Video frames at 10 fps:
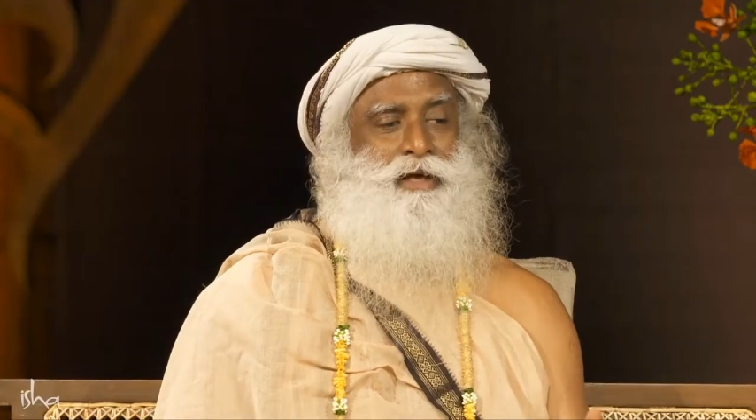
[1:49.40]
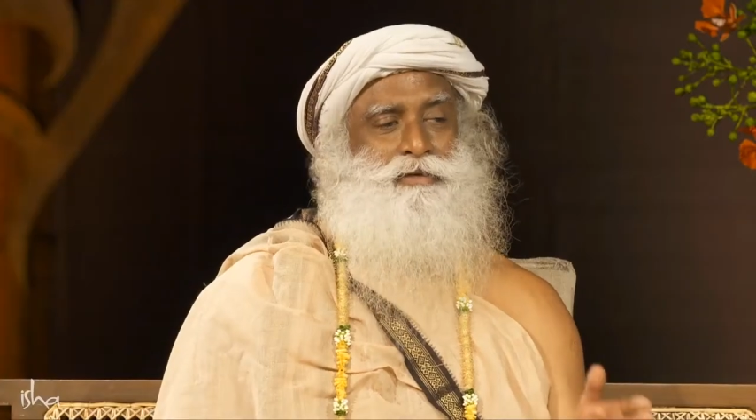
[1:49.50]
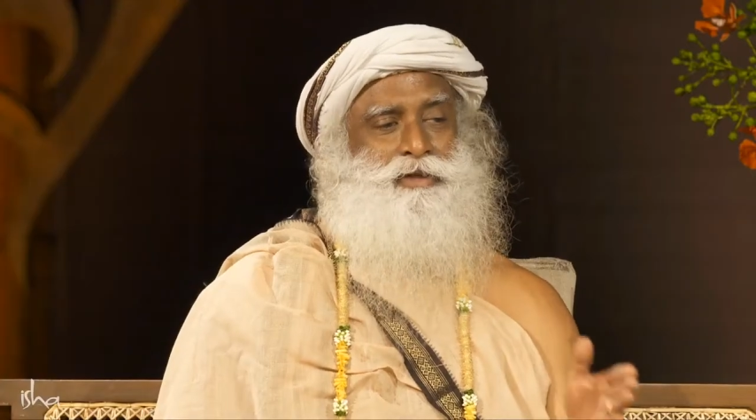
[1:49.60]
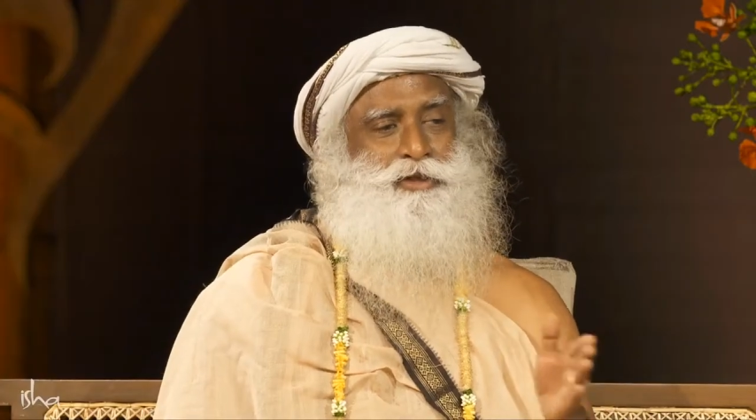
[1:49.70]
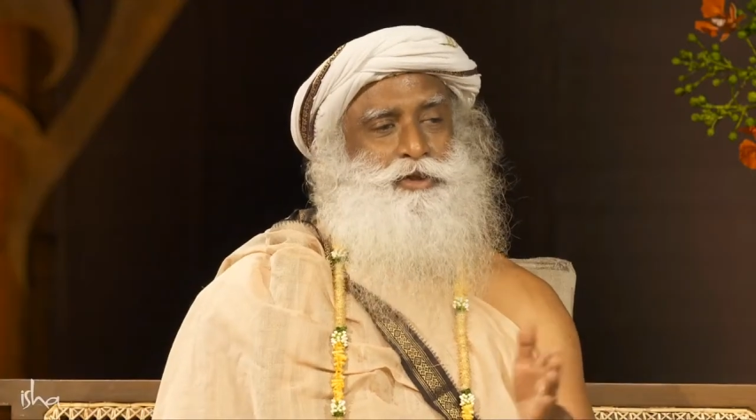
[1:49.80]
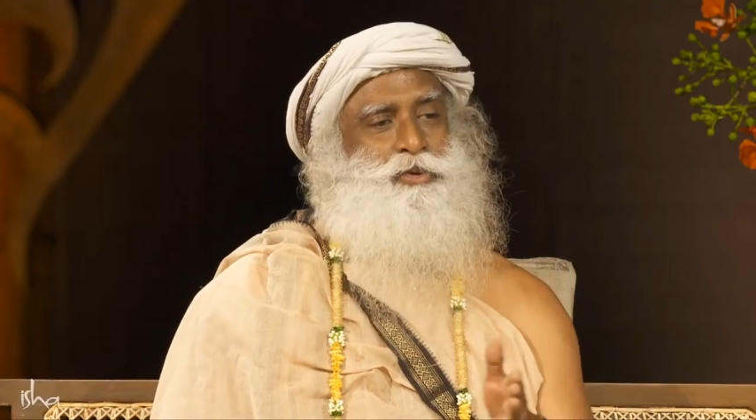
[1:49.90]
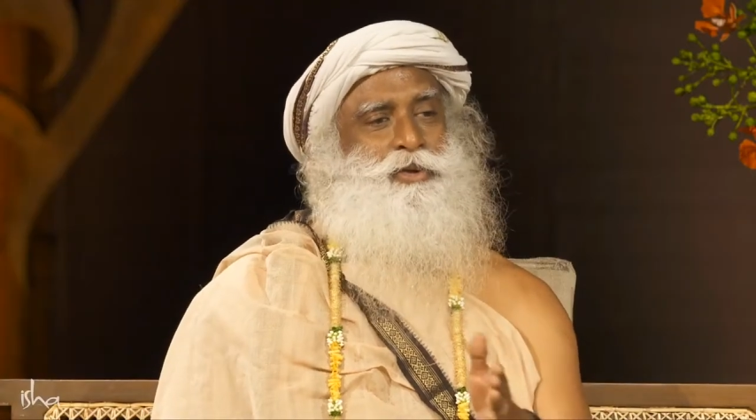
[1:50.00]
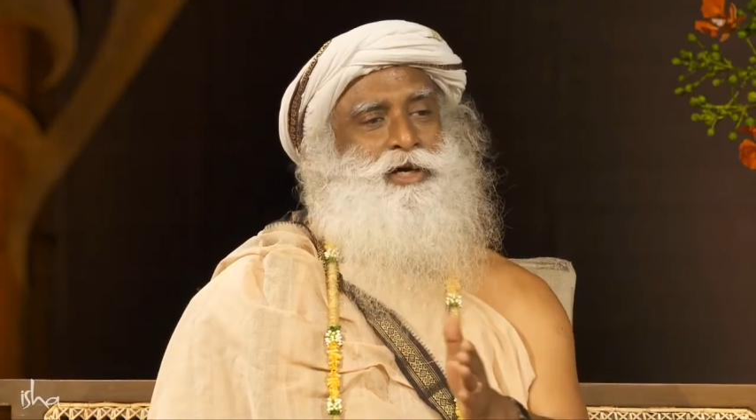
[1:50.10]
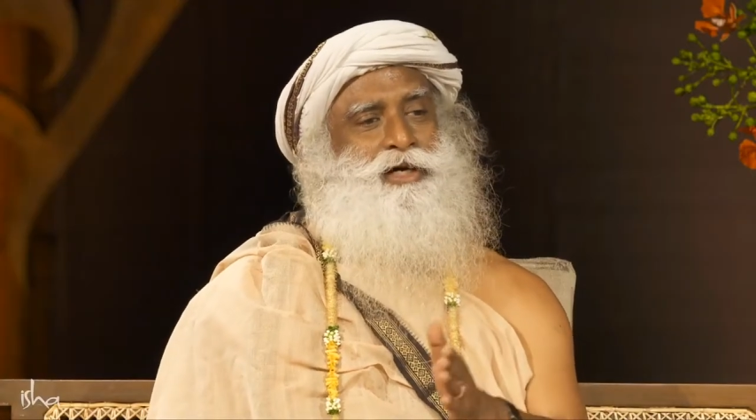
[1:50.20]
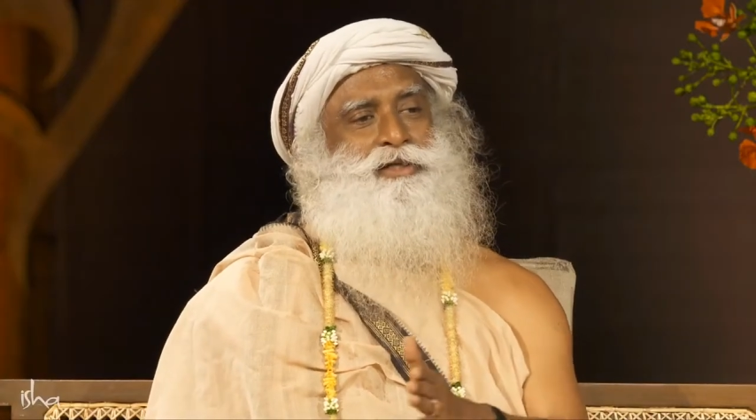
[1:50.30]
it is
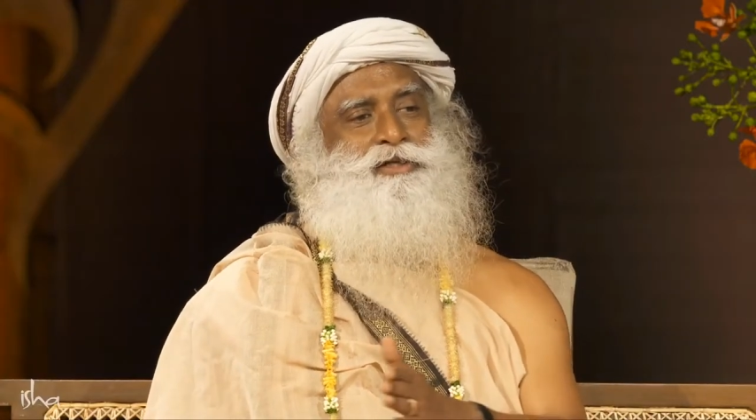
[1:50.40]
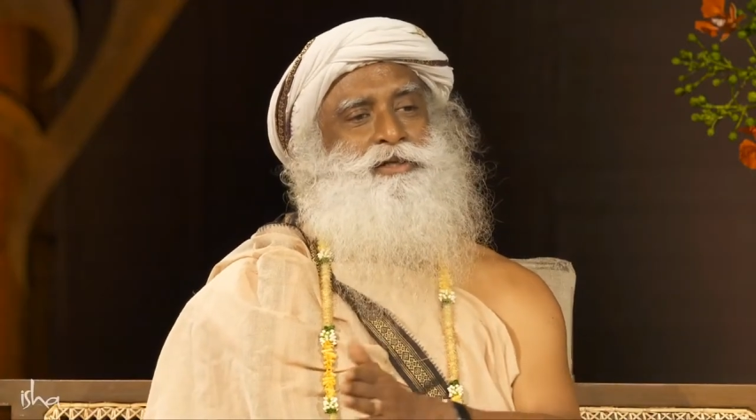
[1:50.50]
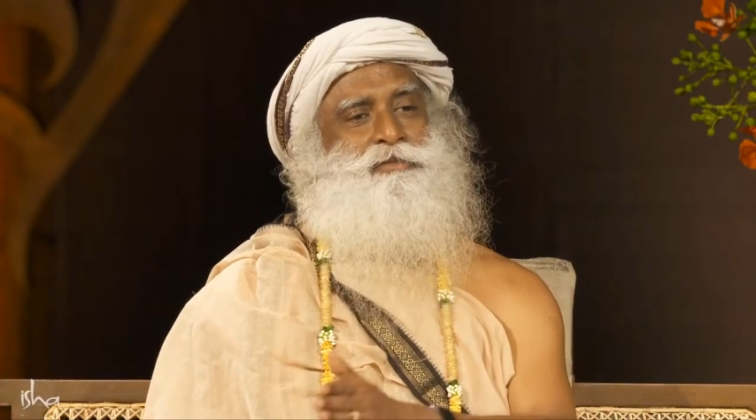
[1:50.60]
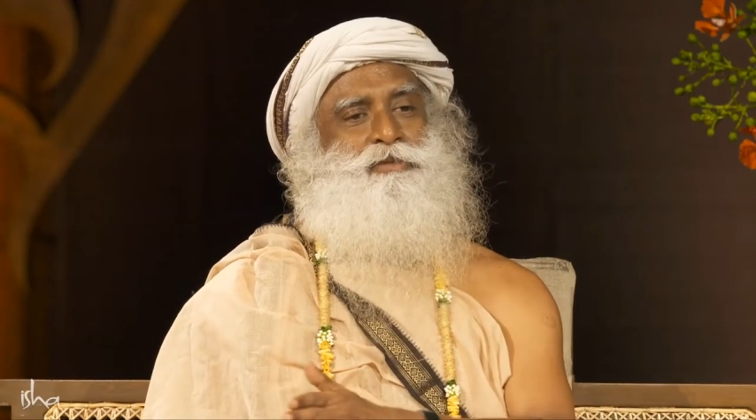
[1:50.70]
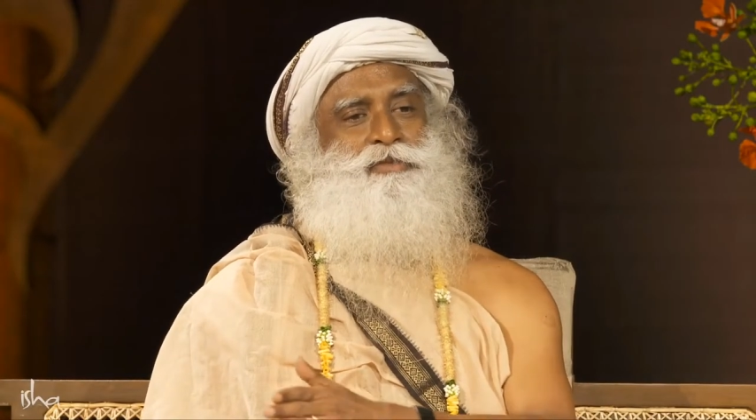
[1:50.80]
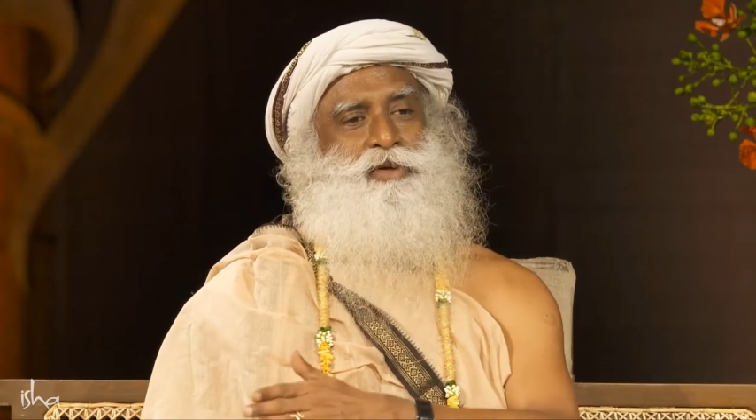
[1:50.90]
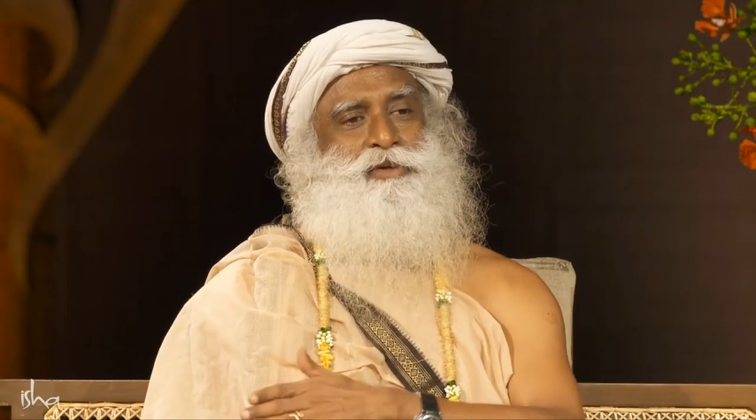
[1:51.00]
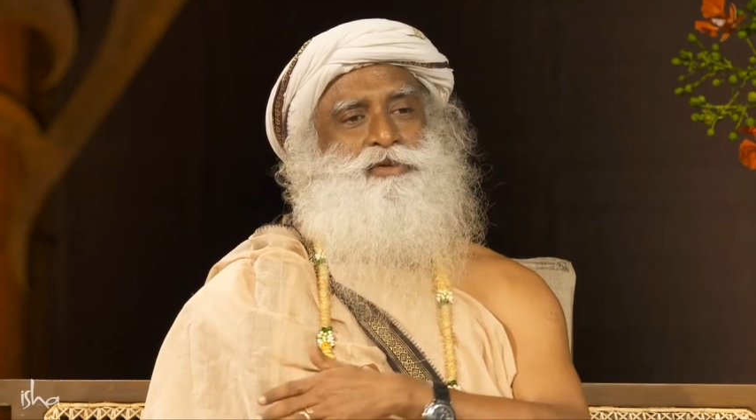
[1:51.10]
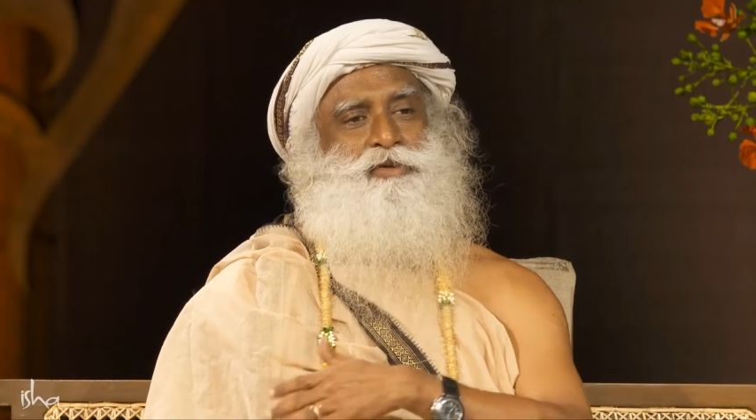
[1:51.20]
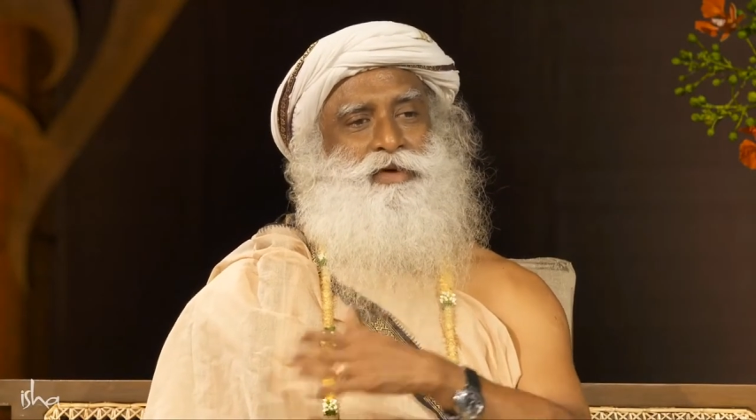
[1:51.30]
showing other symptoms
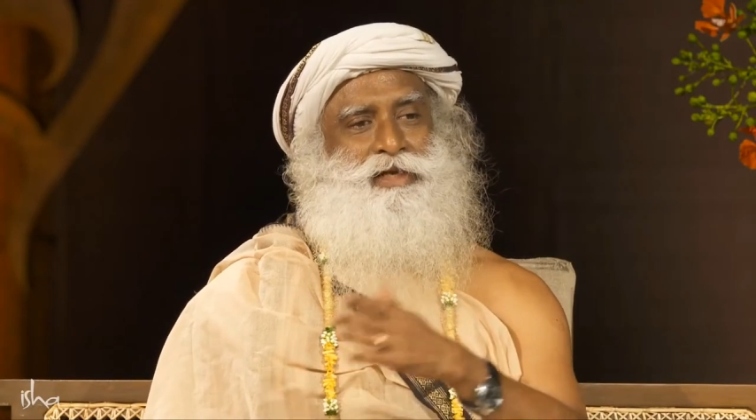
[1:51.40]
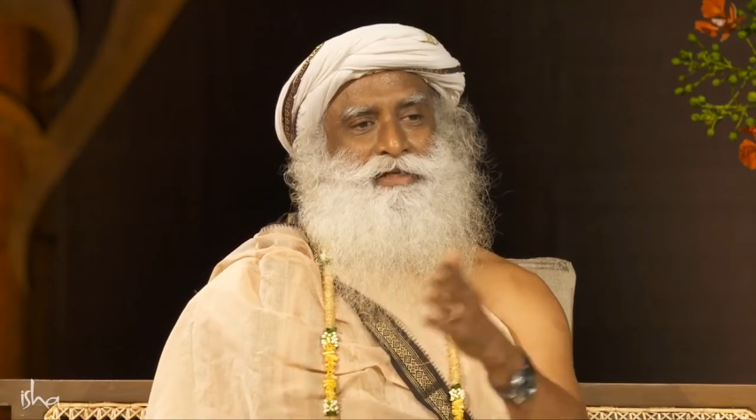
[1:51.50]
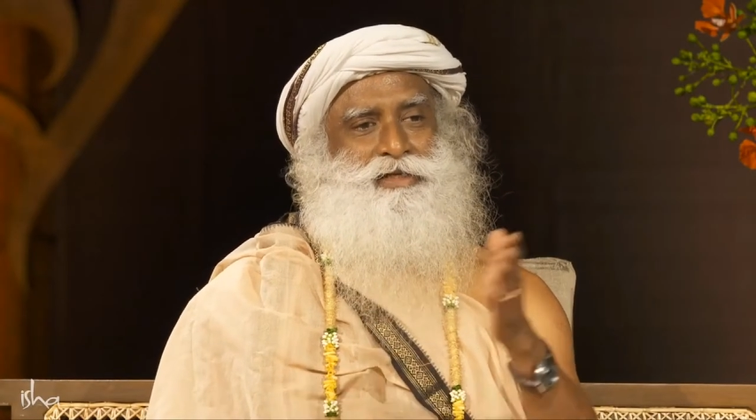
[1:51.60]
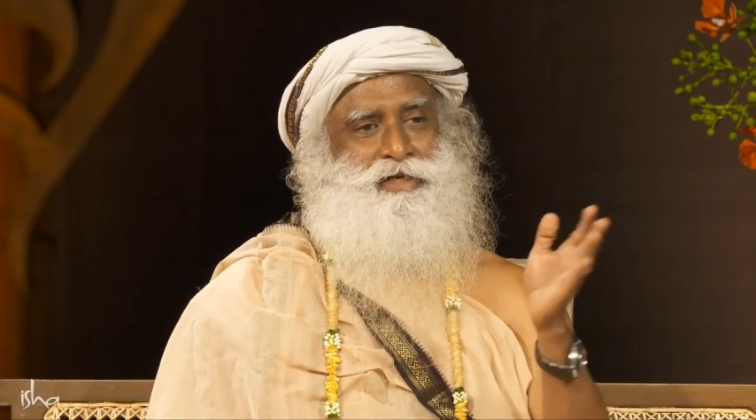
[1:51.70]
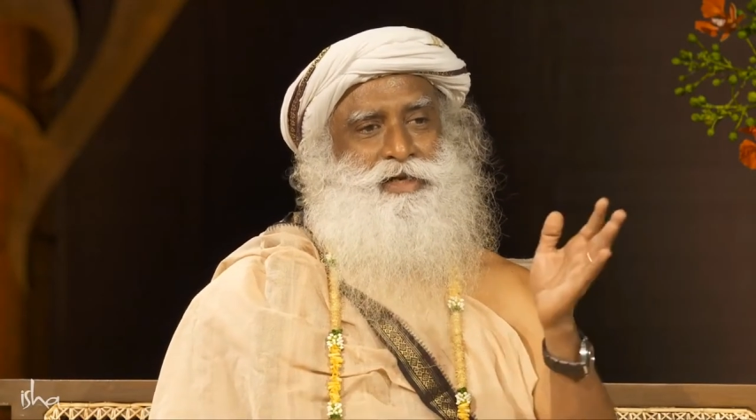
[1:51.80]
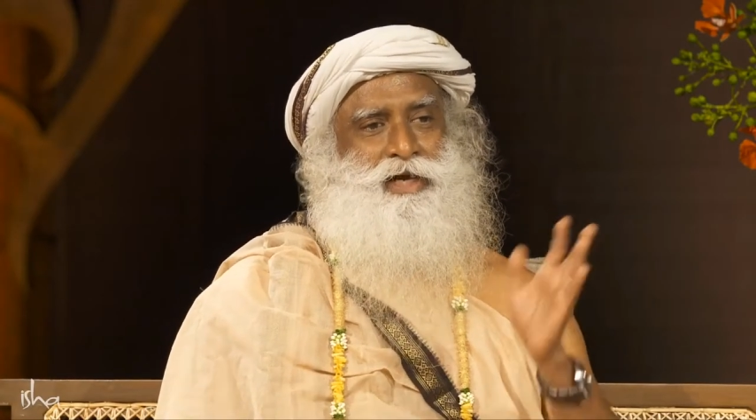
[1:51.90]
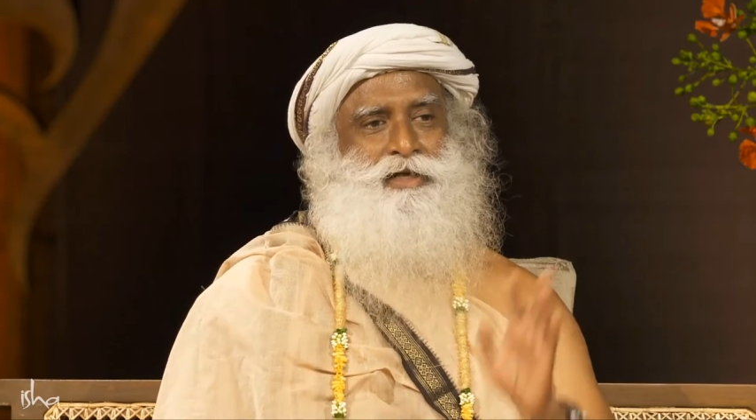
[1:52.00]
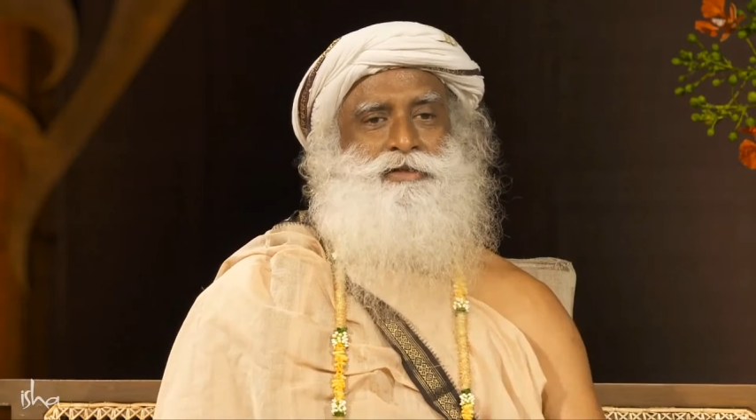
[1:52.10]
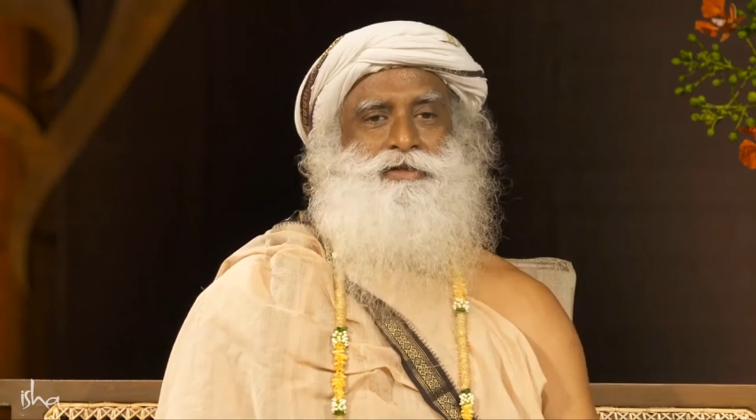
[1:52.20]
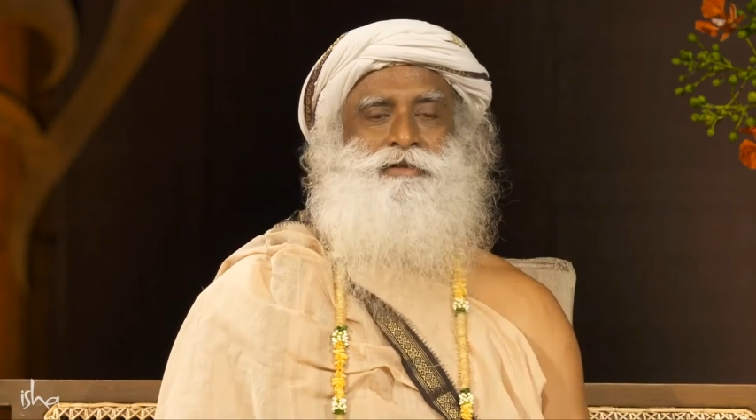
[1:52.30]
also, various other
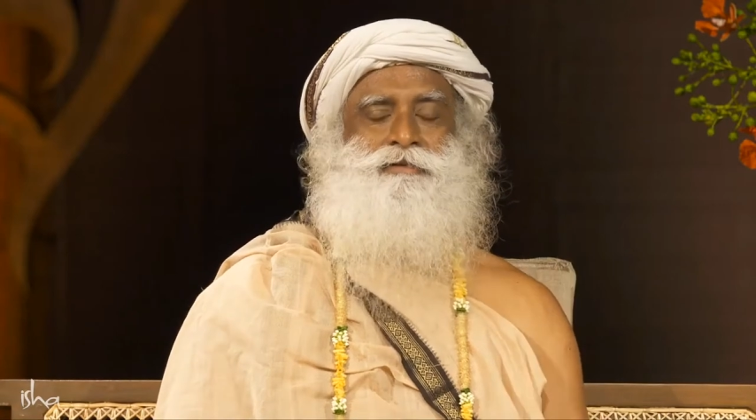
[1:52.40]
kinds.